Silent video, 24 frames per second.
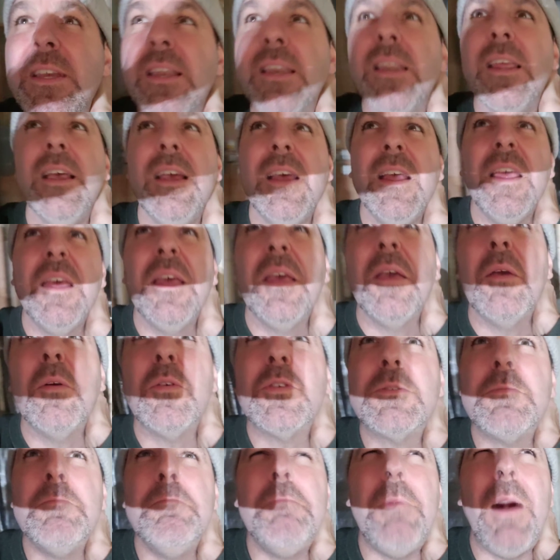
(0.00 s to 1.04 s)
it? It
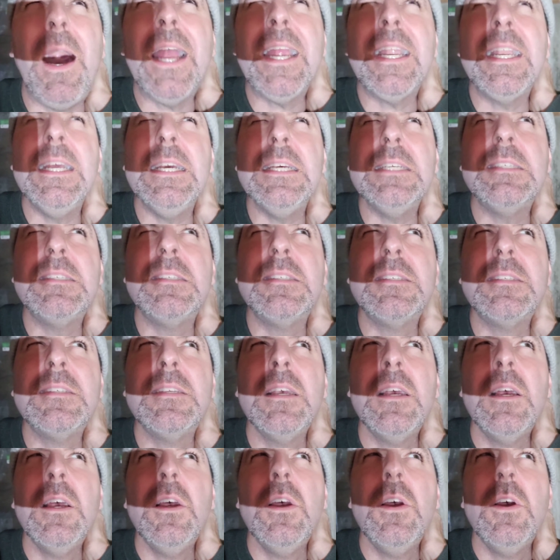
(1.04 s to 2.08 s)
was minus,
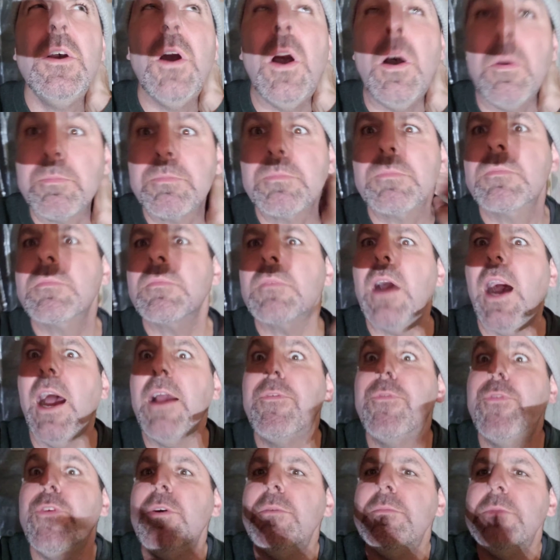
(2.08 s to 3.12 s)
I
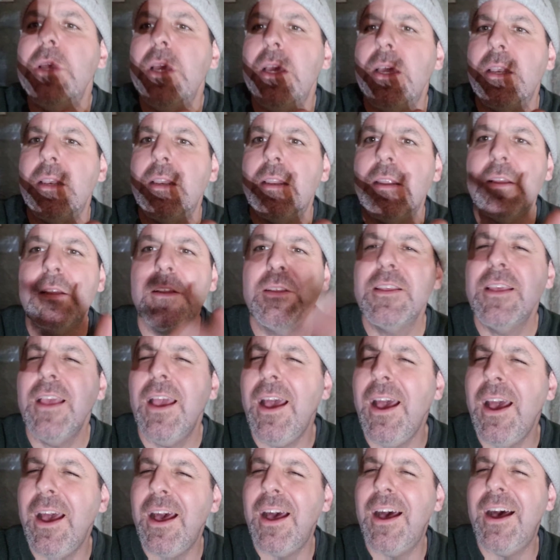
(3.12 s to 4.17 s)
filmed it.
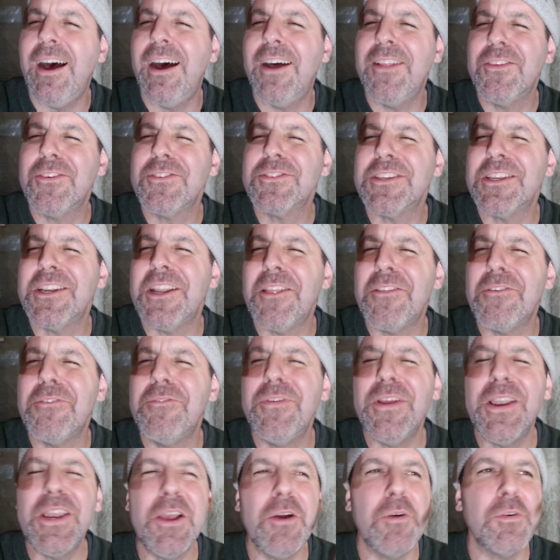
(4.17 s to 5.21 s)
Yeah, there's another
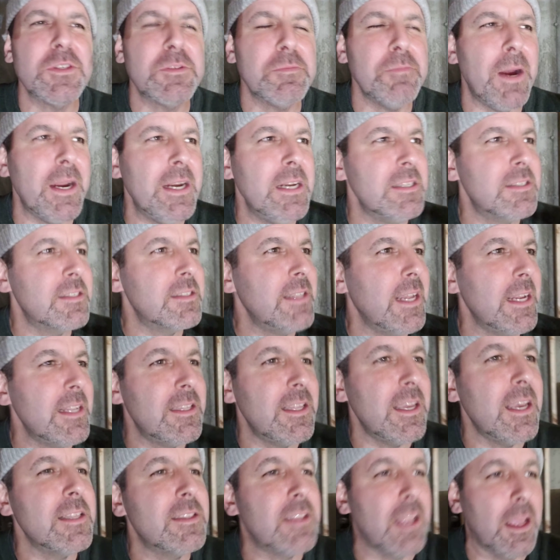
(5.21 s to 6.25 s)
video. It was minus
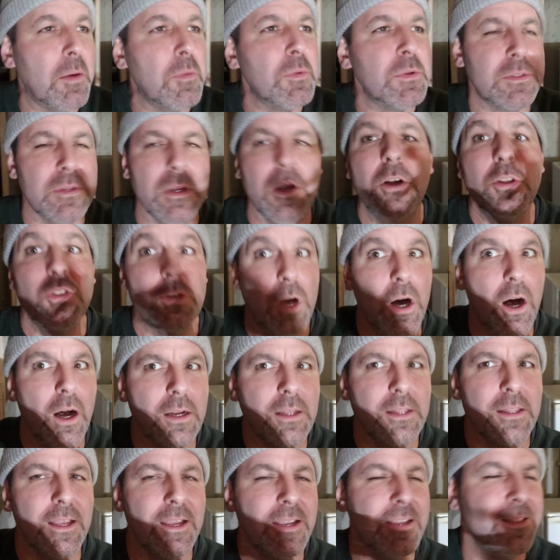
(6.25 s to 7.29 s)
19. It was
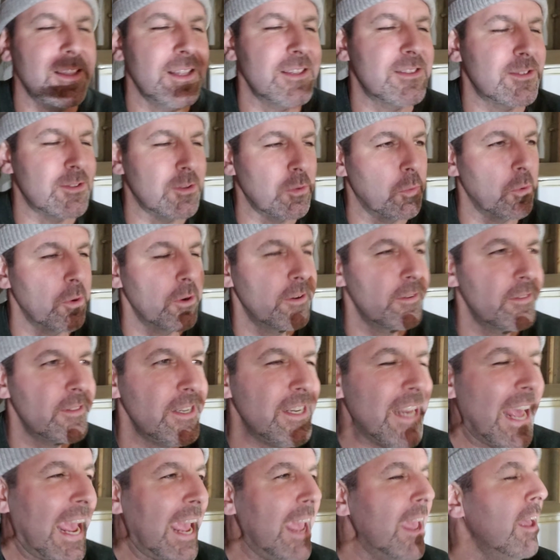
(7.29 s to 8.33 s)
toggling, that's the word of the
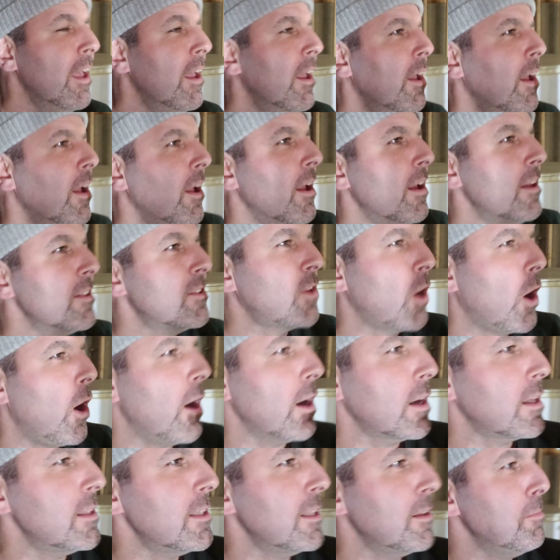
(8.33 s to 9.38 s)
day.
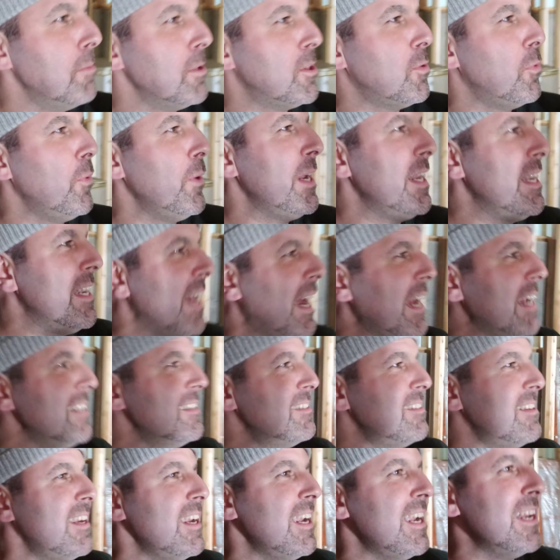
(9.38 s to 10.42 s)
Toggling between
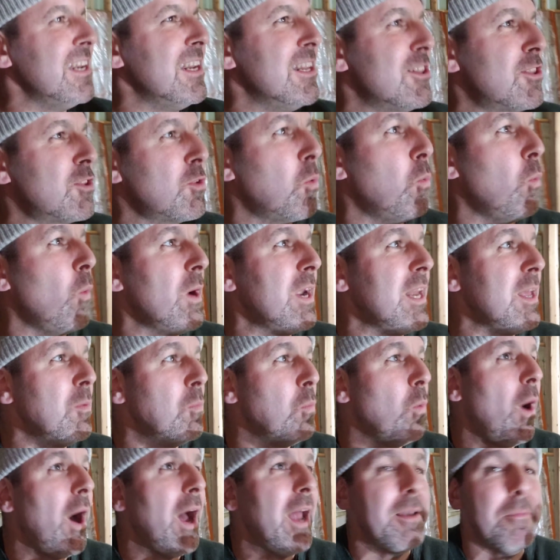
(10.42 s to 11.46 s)
19 and
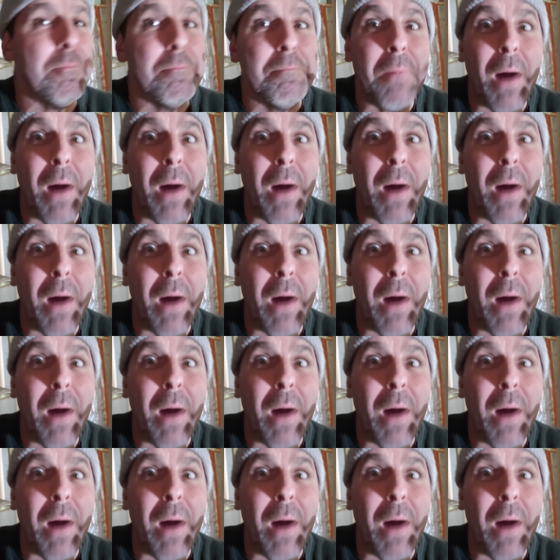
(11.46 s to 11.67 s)
21.